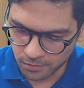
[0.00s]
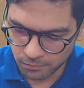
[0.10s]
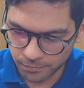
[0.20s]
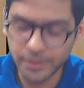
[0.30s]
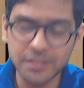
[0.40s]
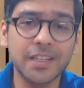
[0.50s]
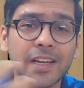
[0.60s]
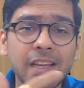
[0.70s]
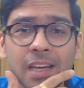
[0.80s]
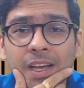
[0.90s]

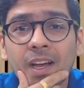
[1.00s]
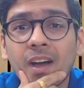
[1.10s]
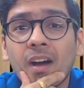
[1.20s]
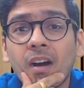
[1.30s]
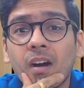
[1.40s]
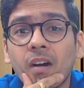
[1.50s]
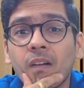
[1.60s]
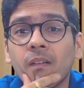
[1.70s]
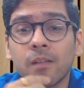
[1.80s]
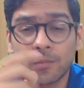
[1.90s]
basically,
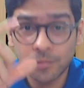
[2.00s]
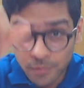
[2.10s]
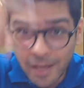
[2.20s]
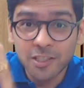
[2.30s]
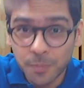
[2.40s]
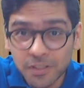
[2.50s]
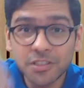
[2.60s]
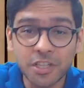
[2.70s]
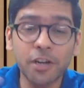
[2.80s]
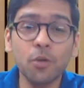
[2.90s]
as per the
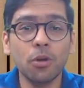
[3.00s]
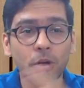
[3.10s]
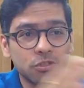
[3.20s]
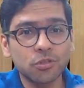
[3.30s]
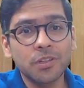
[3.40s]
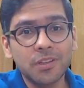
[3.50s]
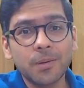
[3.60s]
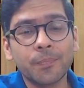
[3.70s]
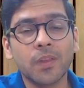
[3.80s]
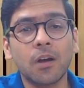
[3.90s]
schedule also in
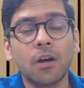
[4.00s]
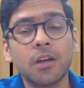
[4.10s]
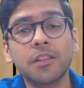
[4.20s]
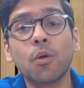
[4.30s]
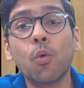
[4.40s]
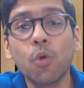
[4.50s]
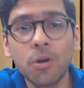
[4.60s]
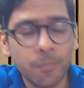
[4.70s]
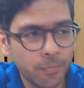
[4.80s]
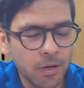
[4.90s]
the old
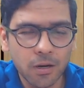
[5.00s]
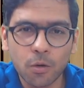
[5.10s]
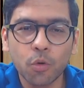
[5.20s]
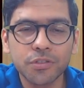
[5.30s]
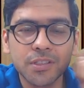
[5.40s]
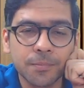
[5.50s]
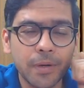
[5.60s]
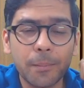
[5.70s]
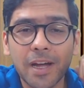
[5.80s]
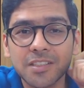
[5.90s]
course
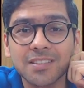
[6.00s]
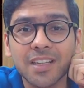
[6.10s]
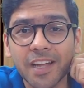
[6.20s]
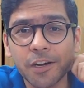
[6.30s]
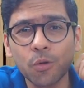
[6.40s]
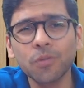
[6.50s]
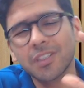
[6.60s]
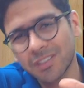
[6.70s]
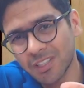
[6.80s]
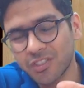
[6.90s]
batches that I took,
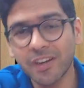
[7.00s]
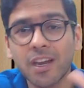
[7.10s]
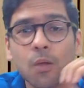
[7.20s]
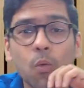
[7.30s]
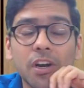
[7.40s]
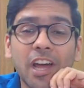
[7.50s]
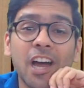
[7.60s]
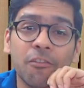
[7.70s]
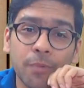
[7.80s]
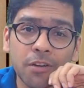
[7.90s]
this is generally what I
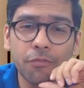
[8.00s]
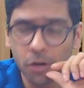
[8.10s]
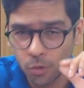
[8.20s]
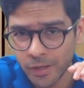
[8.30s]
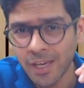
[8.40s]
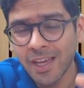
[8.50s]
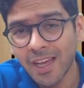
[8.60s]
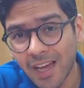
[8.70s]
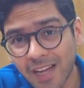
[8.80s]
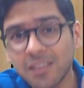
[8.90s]
have been following,
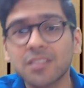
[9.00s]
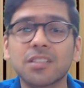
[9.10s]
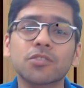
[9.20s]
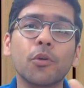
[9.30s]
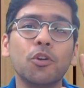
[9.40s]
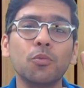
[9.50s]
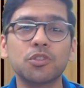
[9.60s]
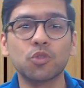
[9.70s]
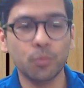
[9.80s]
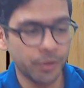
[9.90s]
and this is going to be
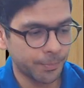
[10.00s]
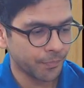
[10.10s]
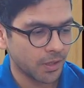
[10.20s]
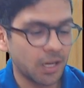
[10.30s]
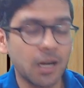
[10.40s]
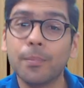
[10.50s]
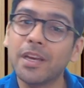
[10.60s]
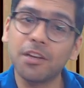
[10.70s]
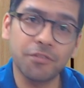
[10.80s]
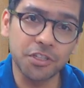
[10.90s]
super
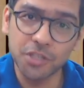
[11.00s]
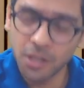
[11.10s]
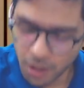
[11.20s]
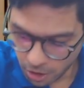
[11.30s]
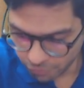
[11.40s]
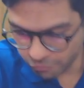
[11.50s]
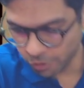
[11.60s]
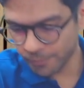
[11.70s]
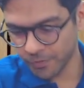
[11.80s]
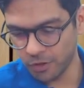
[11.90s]
beneficial for
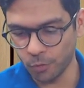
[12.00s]
you.